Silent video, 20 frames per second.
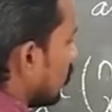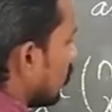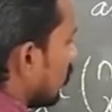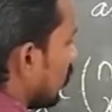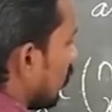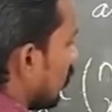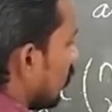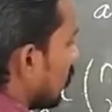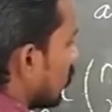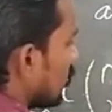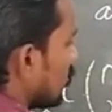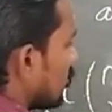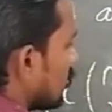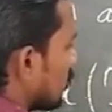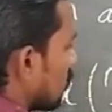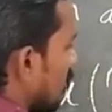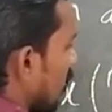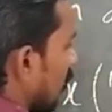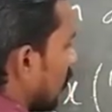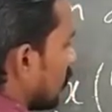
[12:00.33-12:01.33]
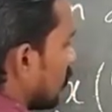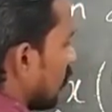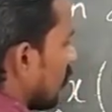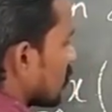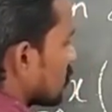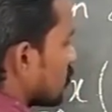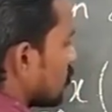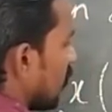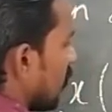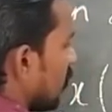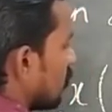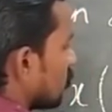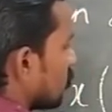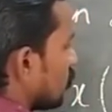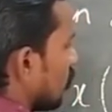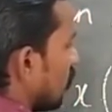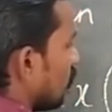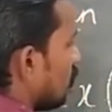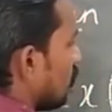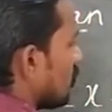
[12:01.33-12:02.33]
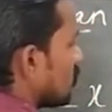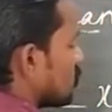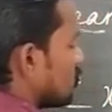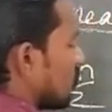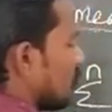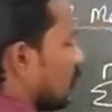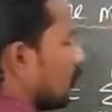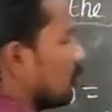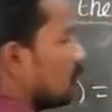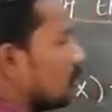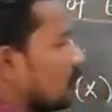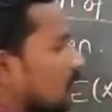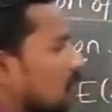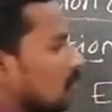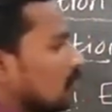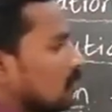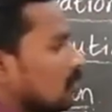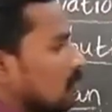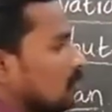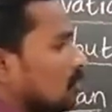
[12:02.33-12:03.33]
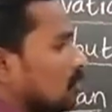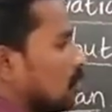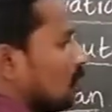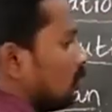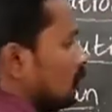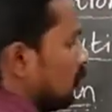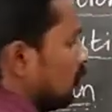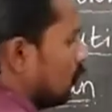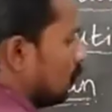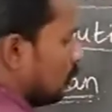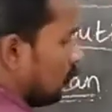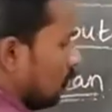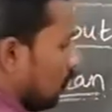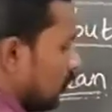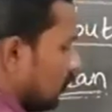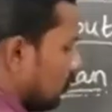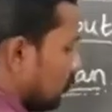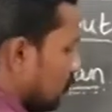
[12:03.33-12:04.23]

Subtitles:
here this line x minus 1 plus 1. Okay.